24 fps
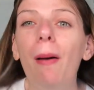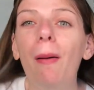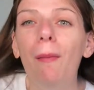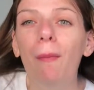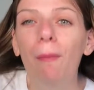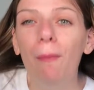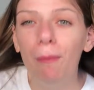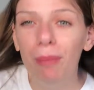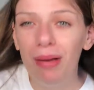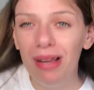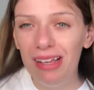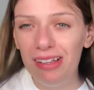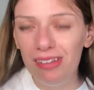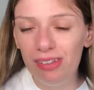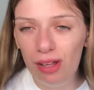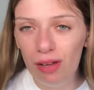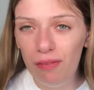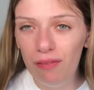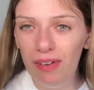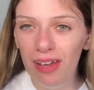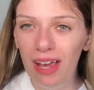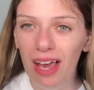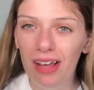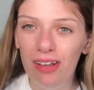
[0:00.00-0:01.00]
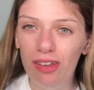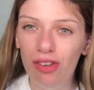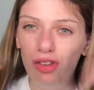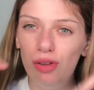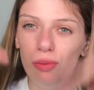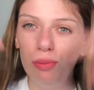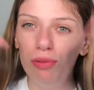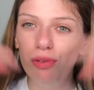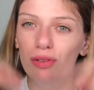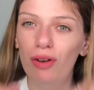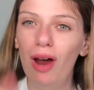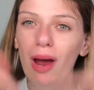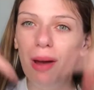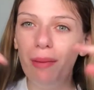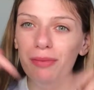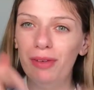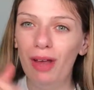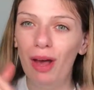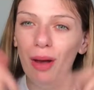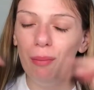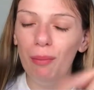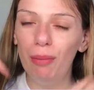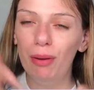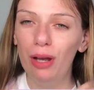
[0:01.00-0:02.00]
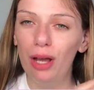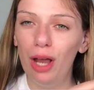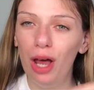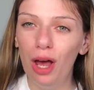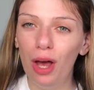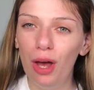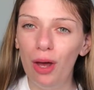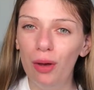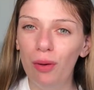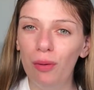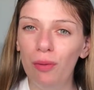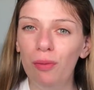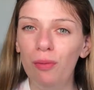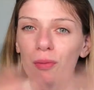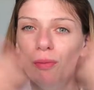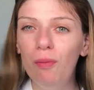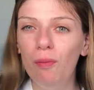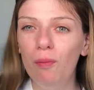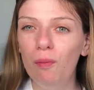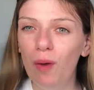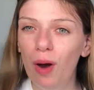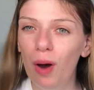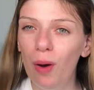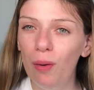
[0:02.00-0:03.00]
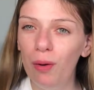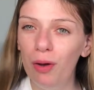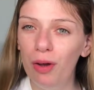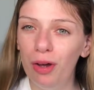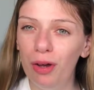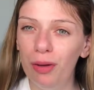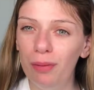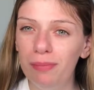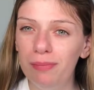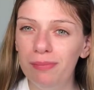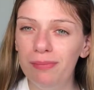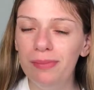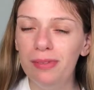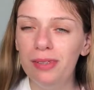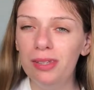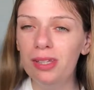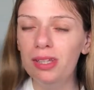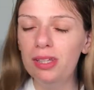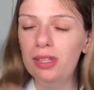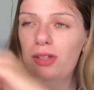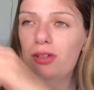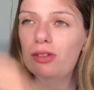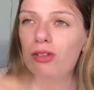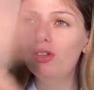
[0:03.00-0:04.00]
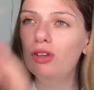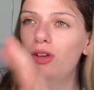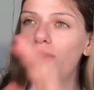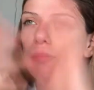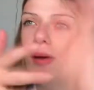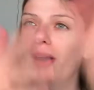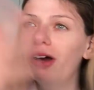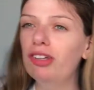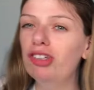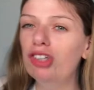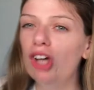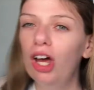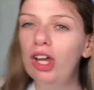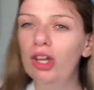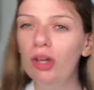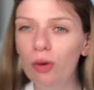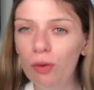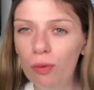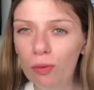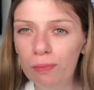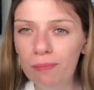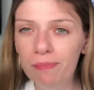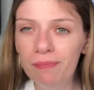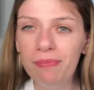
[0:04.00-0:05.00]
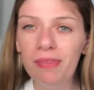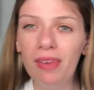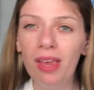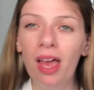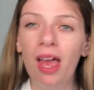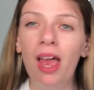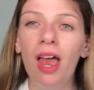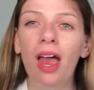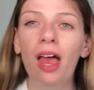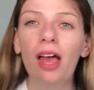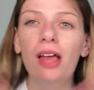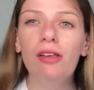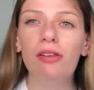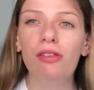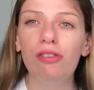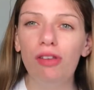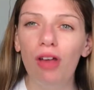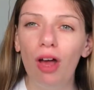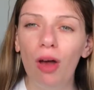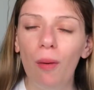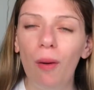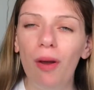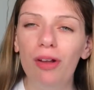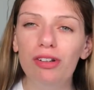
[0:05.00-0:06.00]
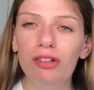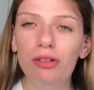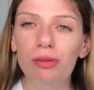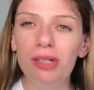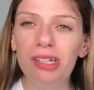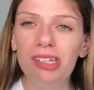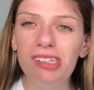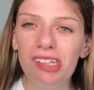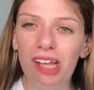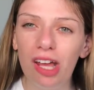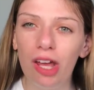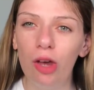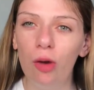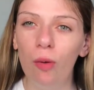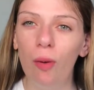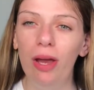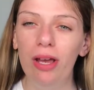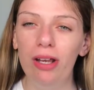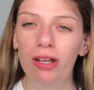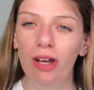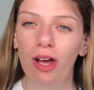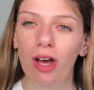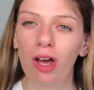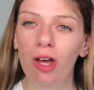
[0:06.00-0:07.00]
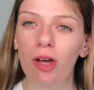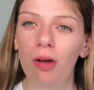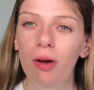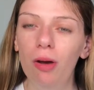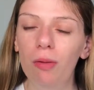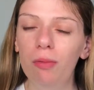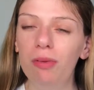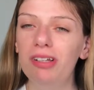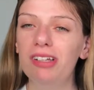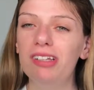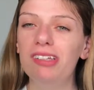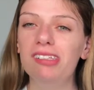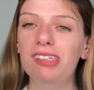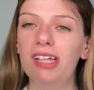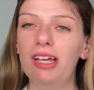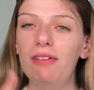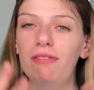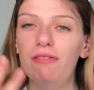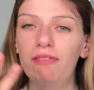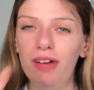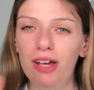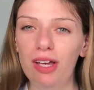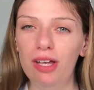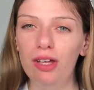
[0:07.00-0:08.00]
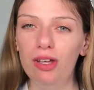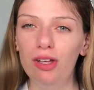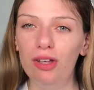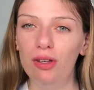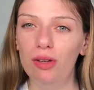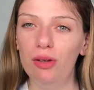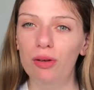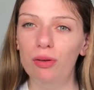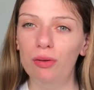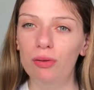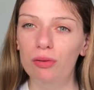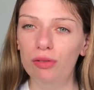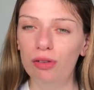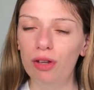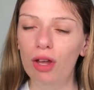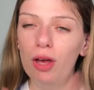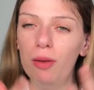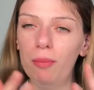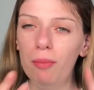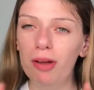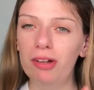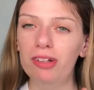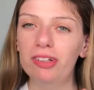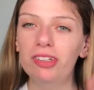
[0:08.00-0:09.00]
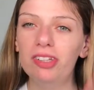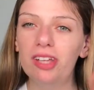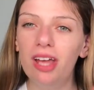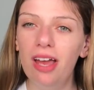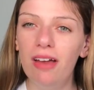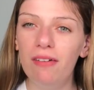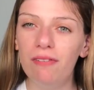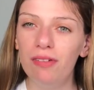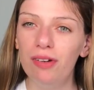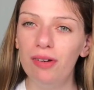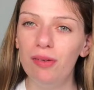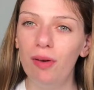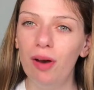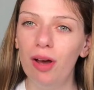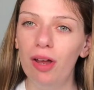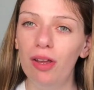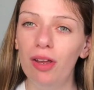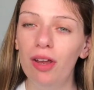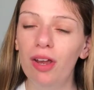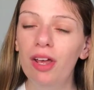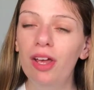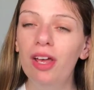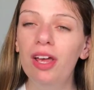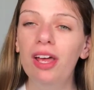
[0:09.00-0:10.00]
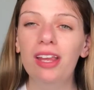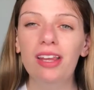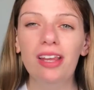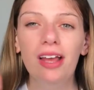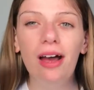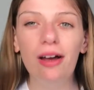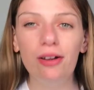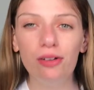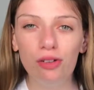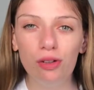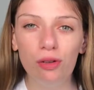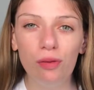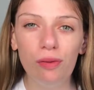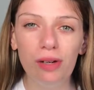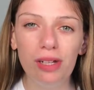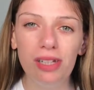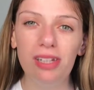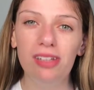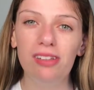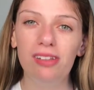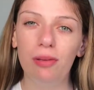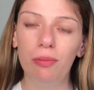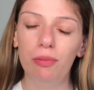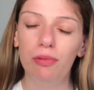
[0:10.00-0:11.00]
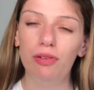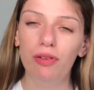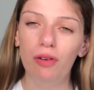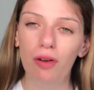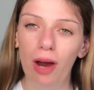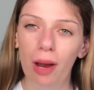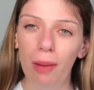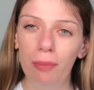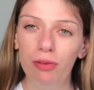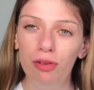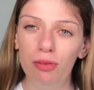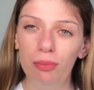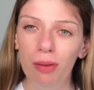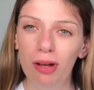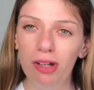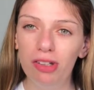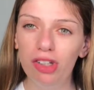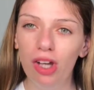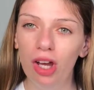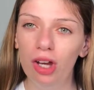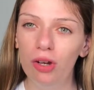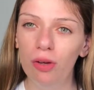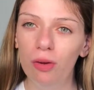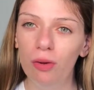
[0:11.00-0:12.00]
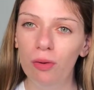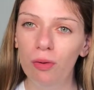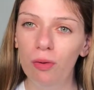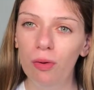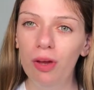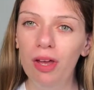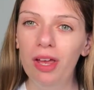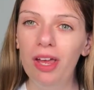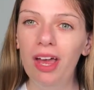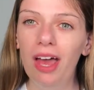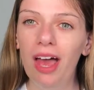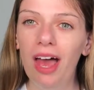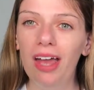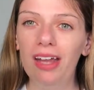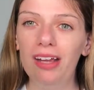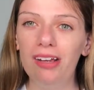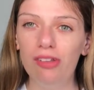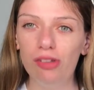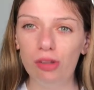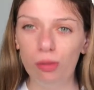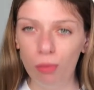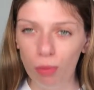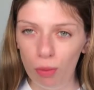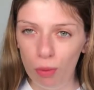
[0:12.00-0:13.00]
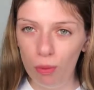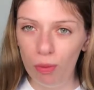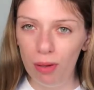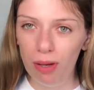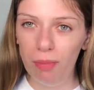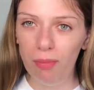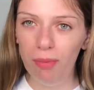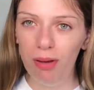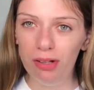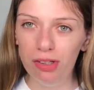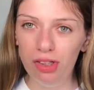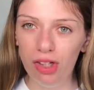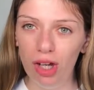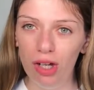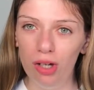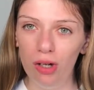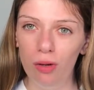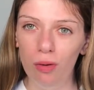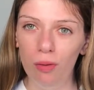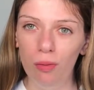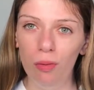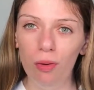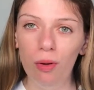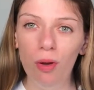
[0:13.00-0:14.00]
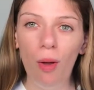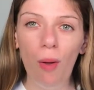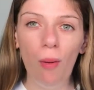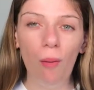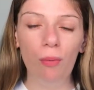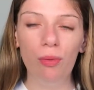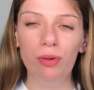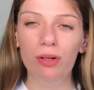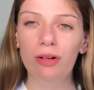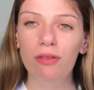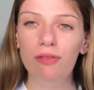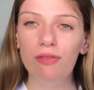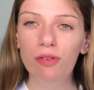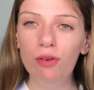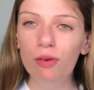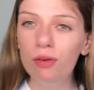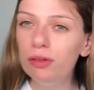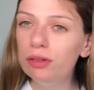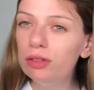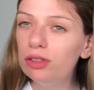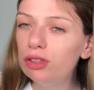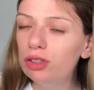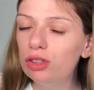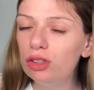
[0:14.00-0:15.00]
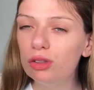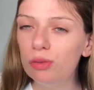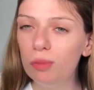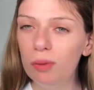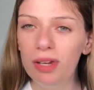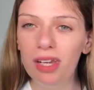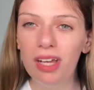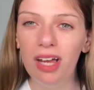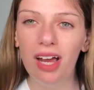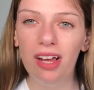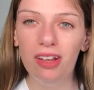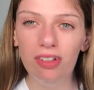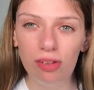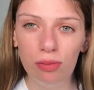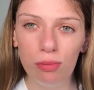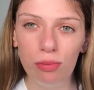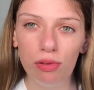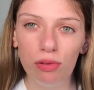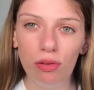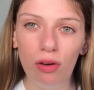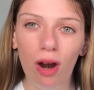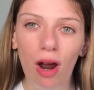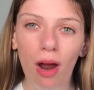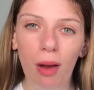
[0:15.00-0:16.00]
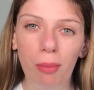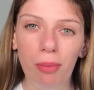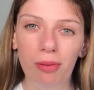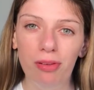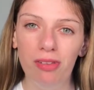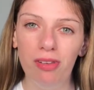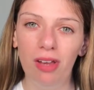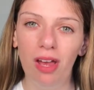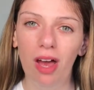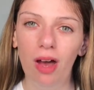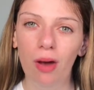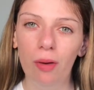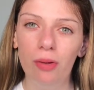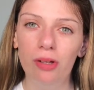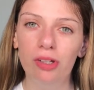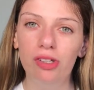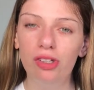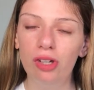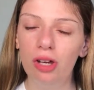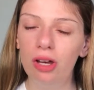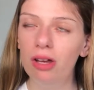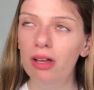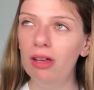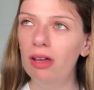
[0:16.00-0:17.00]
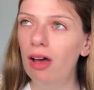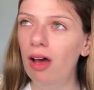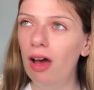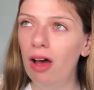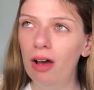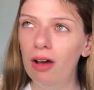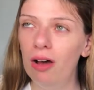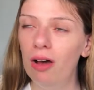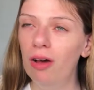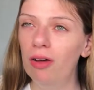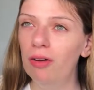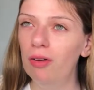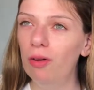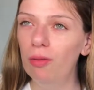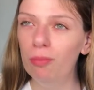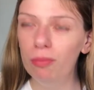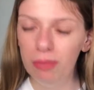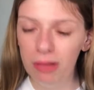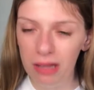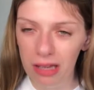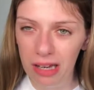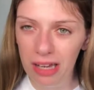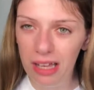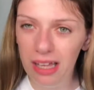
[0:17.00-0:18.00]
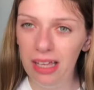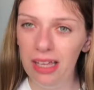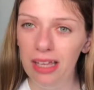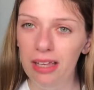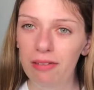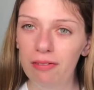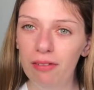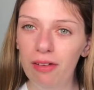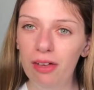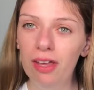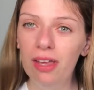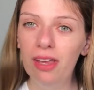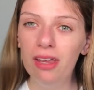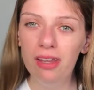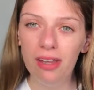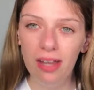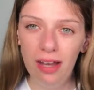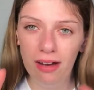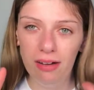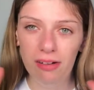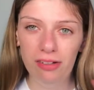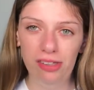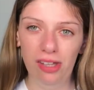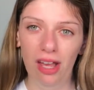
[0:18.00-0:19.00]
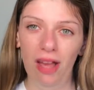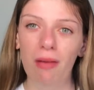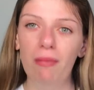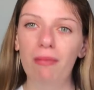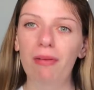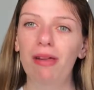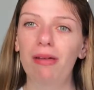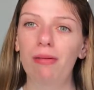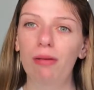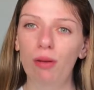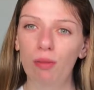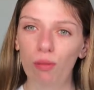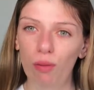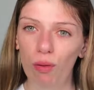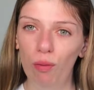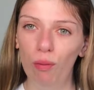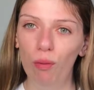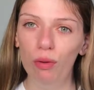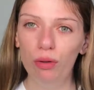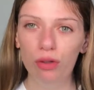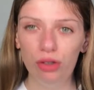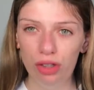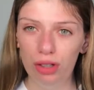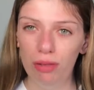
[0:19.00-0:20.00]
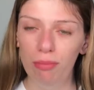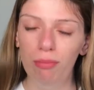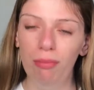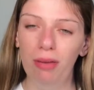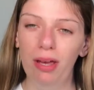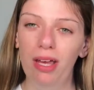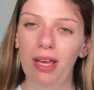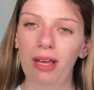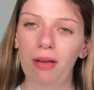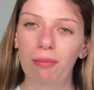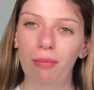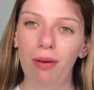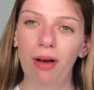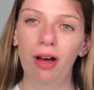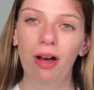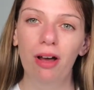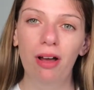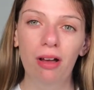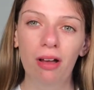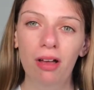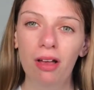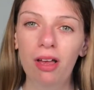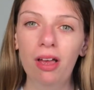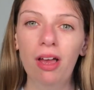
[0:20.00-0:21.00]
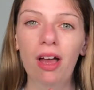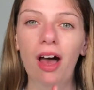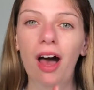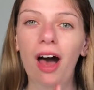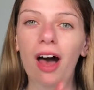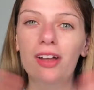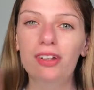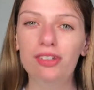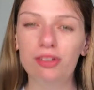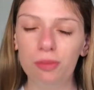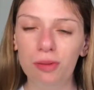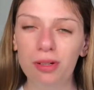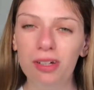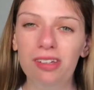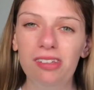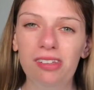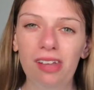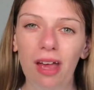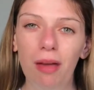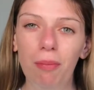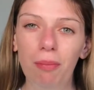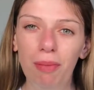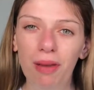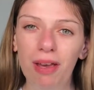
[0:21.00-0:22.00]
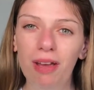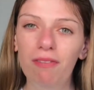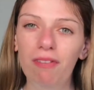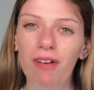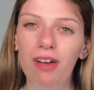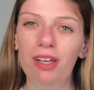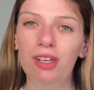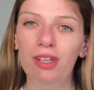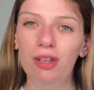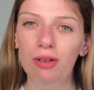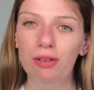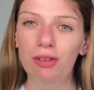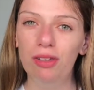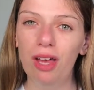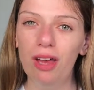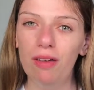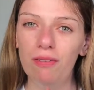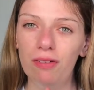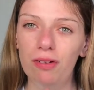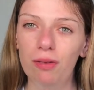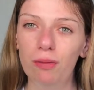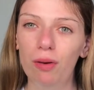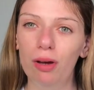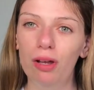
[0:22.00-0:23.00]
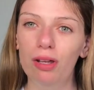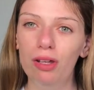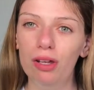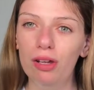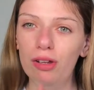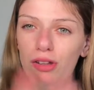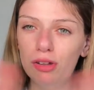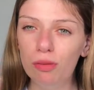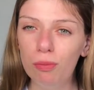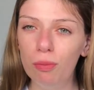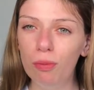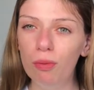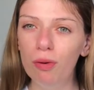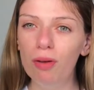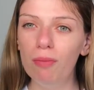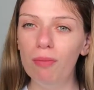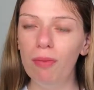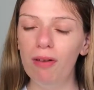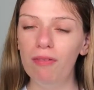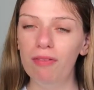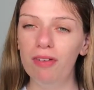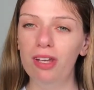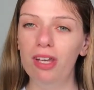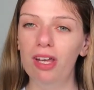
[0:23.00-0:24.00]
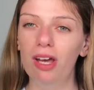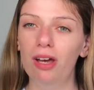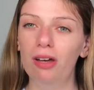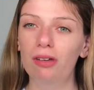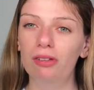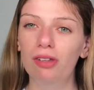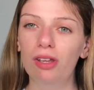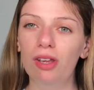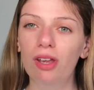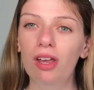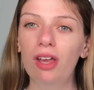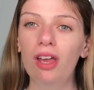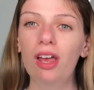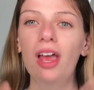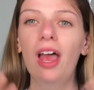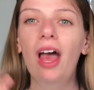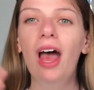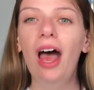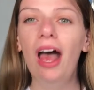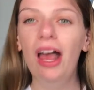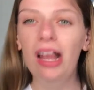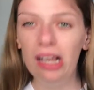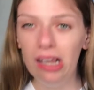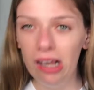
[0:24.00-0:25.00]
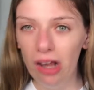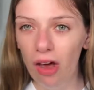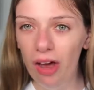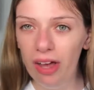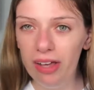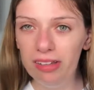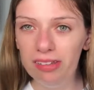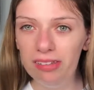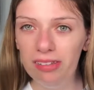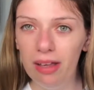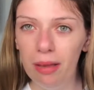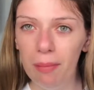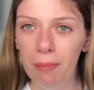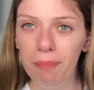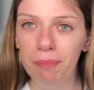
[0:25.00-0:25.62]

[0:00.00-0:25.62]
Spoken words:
Please don't forget to subscribe down below. Welcome to my channel. So I just want to say a quick note. I want to say thank you so much to everyone that has already subscribed to my channel and is supporting my channel. We're at 428 subscribers now, which I cannot believe there is that many people watching me, but I just want to say a big thank you to everyone that supported my videos and likes them.